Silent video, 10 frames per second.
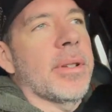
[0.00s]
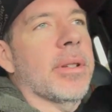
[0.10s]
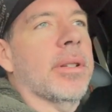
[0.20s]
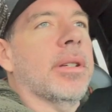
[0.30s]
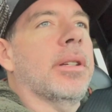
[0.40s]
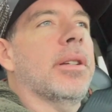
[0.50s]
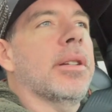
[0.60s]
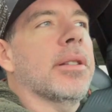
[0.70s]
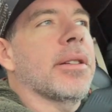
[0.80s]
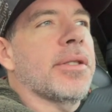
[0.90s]

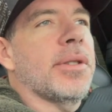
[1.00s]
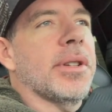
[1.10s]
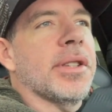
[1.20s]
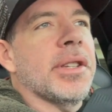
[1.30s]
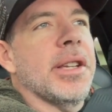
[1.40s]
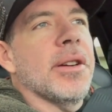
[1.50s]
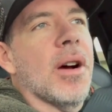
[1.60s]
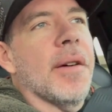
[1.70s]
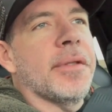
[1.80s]
unless you can sneak off